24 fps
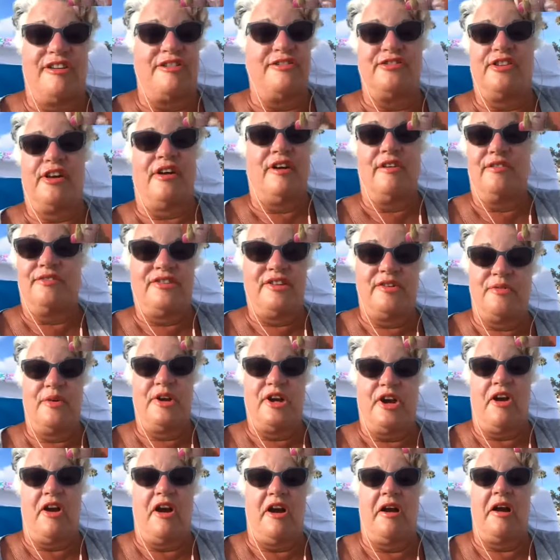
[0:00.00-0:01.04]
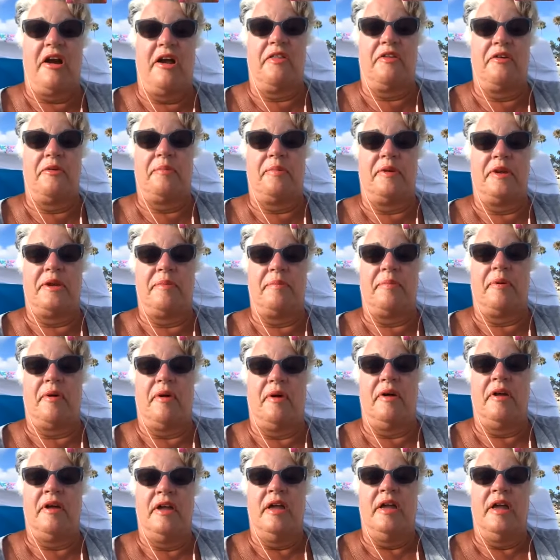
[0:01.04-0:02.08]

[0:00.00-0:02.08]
ourselves than we are other people.